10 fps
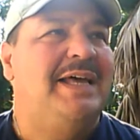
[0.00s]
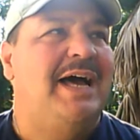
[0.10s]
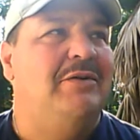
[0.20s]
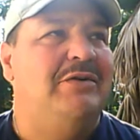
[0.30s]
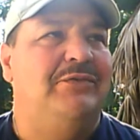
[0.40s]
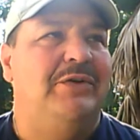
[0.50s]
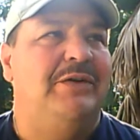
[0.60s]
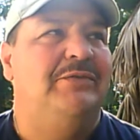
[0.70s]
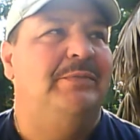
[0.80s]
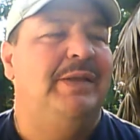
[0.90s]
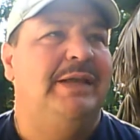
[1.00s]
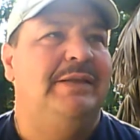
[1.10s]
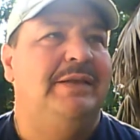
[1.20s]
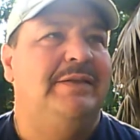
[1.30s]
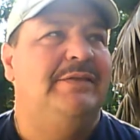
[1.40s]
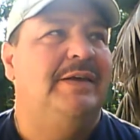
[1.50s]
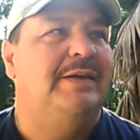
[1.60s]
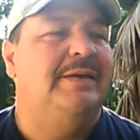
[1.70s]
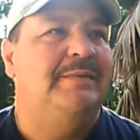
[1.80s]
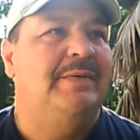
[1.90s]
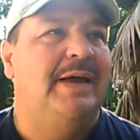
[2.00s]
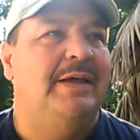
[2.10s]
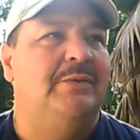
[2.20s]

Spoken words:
I'll refrain from that because I